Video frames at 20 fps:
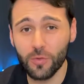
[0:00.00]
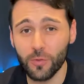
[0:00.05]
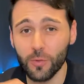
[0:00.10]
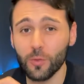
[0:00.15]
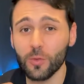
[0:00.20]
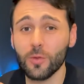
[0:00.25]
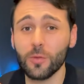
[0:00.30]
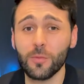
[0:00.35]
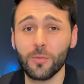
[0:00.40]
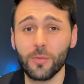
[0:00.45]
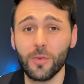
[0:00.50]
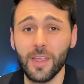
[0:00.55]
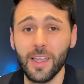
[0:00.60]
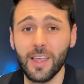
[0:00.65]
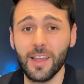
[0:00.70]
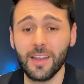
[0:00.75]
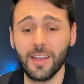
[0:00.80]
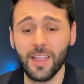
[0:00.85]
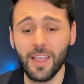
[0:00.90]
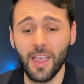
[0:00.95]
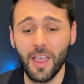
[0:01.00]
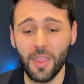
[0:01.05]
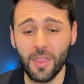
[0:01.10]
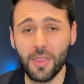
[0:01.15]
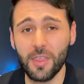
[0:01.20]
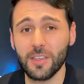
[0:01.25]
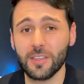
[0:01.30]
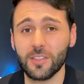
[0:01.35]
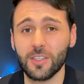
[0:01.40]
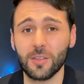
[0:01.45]
Froot Loop fan,
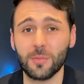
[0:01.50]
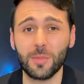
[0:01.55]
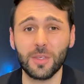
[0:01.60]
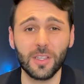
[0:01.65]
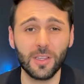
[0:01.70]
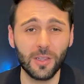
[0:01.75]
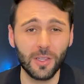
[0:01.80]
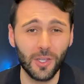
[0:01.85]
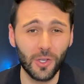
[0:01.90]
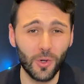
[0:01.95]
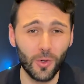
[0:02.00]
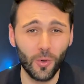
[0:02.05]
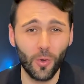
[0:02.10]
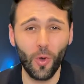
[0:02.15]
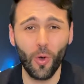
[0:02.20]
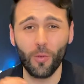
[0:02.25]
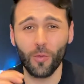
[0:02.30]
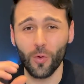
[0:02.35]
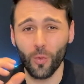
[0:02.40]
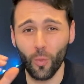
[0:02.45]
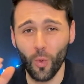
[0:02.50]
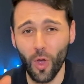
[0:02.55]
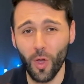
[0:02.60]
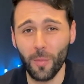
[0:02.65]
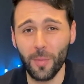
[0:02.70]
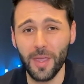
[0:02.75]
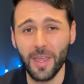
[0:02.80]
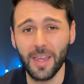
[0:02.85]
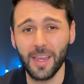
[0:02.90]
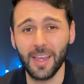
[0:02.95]
this could be a little
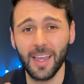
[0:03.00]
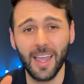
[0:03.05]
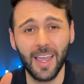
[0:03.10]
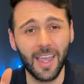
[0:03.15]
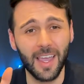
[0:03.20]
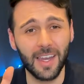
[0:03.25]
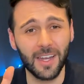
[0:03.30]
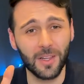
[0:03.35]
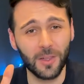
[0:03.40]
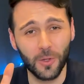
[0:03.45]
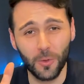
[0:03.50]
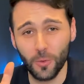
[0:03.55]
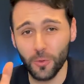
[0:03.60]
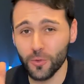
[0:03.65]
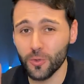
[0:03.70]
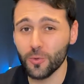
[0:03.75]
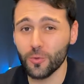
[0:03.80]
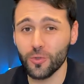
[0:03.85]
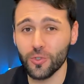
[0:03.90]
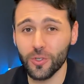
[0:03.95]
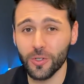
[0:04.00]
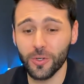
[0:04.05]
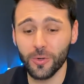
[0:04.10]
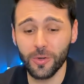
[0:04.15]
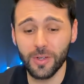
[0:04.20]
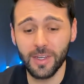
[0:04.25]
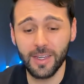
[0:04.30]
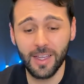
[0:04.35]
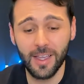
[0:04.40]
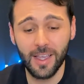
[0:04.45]
overwhelming and a little too
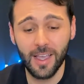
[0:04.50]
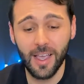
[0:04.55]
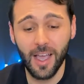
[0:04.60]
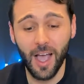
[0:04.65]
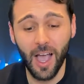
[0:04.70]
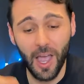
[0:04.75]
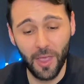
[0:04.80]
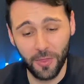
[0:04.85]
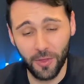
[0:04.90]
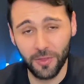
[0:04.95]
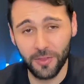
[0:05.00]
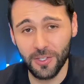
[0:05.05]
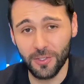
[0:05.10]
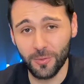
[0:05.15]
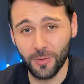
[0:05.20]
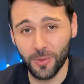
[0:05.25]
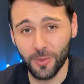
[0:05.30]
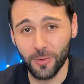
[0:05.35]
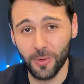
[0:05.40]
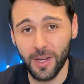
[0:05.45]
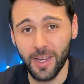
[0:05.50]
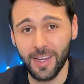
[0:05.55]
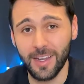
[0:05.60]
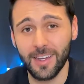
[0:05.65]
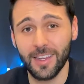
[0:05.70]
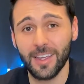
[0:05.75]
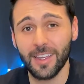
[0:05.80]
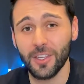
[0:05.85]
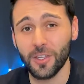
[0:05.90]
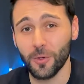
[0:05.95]
sugary. I thought these were
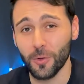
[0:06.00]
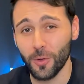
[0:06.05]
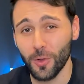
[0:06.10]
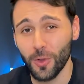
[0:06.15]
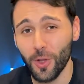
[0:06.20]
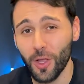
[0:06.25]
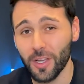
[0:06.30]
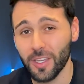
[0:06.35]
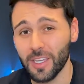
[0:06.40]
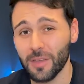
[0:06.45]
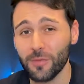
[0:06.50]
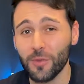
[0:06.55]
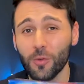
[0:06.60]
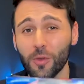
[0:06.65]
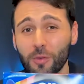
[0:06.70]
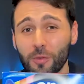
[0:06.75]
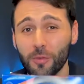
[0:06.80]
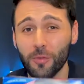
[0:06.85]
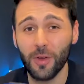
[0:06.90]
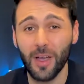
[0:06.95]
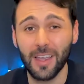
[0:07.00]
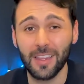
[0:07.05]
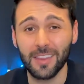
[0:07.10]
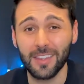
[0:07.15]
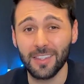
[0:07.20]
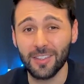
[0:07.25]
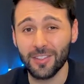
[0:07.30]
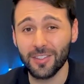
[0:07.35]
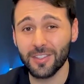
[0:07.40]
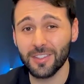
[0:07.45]
great. You're lucky if you can find
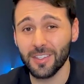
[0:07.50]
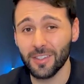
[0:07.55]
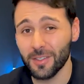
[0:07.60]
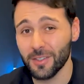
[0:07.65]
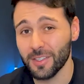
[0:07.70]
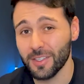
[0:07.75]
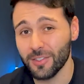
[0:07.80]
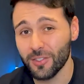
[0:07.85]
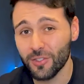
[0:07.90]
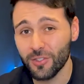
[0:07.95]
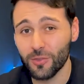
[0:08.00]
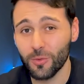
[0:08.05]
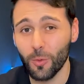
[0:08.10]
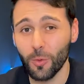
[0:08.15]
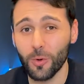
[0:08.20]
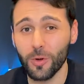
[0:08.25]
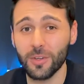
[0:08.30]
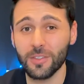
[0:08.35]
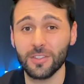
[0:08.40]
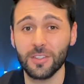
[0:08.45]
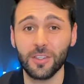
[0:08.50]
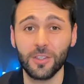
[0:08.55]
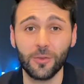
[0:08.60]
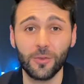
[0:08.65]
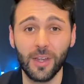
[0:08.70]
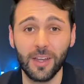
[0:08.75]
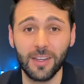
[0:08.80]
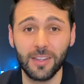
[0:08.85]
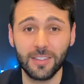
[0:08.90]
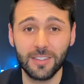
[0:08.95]
these still in stores in the
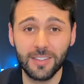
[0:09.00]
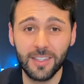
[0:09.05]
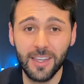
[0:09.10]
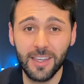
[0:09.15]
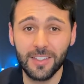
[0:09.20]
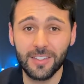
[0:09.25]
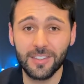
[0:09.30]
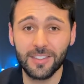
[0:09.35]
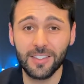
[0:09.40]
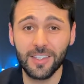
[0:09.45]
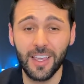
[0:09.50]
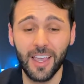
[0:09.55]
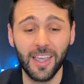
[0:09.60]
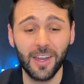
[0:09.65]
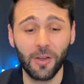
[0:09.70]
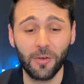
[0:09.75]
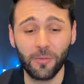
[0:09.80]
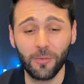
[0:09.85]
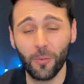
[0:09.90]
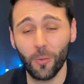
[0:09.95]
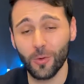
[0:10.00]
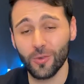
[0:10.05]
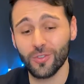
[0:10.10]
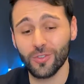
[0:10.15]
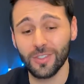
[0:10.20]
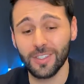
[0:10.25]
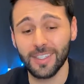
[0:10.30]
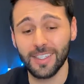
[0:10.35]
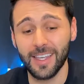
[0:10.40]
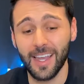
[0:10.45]
United States, and
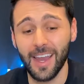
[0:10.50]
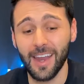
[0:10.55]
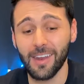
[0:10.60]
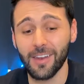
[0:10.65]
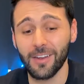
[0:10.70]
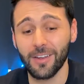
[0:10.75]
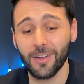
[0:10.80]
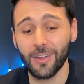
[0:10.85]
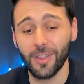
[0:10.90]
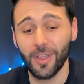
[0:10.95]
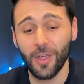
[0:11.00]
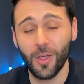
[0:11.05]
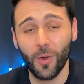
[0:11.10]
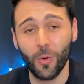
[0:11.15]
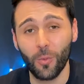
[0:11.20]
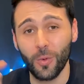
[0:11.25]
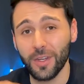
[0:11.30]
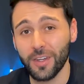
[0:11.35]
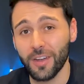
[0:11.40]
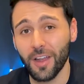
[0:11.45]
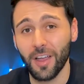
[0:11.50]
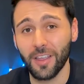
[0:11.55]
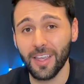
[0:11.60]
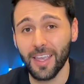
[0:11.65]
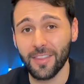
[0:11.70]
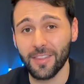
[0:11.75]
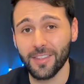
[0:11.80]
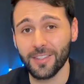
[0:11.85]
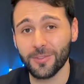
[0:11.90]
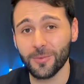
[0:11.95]
unfortunately Canada, we did not
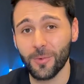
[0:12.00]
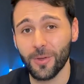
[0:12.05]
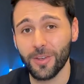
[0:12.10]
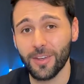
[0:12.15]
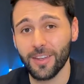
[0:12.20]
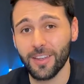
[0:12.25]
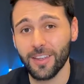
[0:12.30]
get this one.